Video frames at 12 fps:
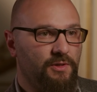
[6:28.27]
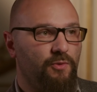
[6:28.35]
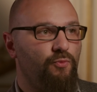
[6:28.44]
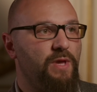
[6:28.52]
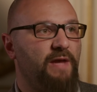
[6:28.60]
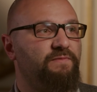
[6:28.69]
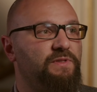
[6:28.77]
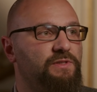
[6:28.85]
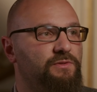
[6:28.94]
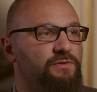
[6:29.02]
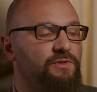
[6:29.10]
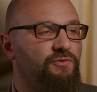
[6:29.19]
We have
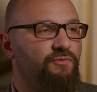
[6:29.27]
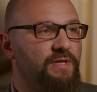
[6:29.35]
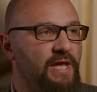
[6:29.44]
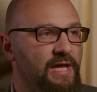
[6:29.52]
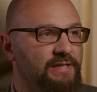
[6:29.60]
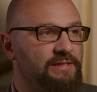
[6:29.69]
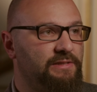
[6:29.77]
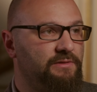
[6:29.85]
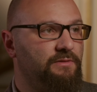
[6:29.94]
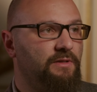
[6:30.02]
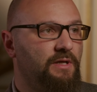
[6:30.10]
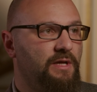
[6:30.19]
to create
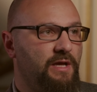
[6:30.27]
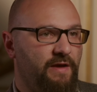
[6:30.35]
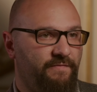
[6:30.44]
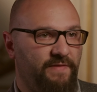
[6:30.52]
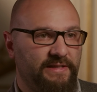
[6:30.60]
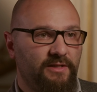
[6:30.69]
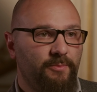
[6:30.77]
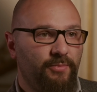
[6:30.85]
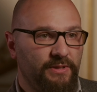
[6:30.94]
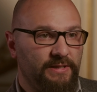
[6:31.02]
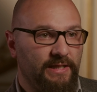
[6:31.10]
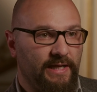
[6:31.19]
uh, a federal
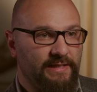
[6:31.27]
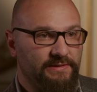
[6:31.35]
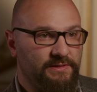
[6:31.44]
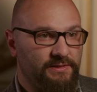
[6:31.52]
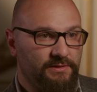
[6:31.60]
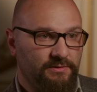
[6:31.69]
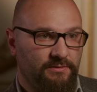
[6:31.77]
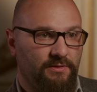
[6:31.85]
political entity,